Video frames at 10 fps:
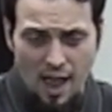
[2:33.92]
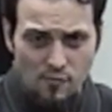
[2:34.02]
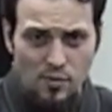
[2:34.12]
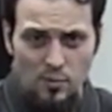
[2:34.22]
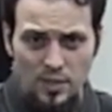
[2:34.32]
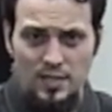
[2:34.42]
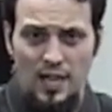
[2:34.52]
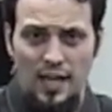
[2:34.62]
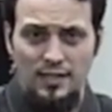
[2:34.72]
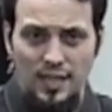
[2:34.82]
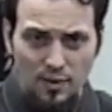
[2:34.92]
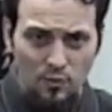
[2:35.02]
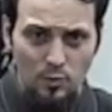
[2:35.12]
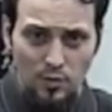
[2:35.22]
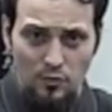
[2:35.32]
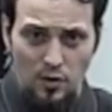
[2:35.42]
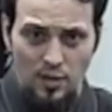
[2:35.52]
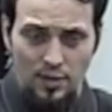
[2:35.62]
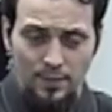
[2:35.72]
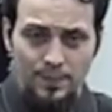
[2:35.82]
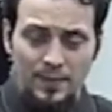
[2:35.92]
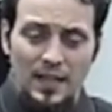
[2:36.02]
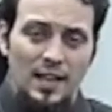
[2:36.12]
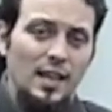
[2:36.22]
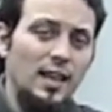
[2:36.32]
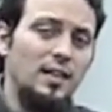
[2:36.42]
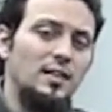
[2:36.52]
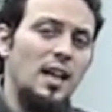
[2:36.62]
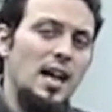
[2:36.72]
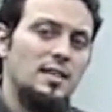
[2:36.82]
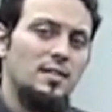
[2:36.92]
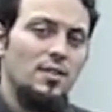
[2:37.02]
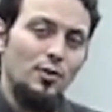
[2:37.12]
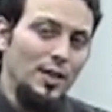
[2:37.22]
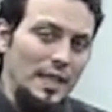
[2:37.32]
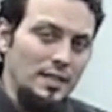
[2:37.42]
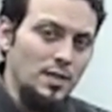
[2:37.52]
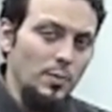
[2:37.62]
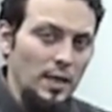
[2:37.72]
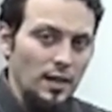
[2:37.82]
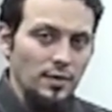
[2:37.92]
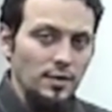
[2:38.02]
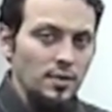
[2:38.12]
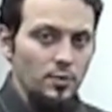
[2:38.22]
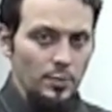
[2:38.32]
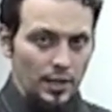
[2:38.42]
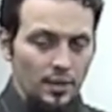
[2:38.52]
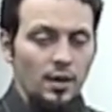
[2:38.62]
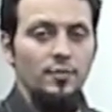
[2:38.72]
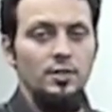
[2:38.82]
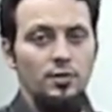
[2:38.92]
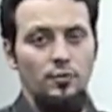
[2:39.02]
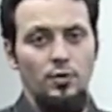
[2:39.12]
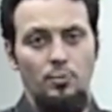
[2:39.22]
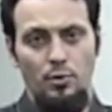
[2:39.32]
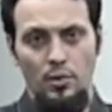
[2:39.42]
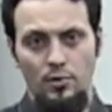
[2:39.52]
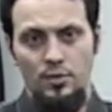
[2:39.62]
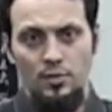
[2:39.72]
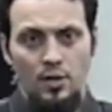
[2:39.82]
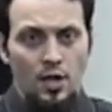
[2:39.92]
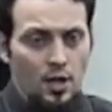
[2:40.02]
Everyone attacked. Everyone fought it. In class, there needs to be a little bit of a different approach.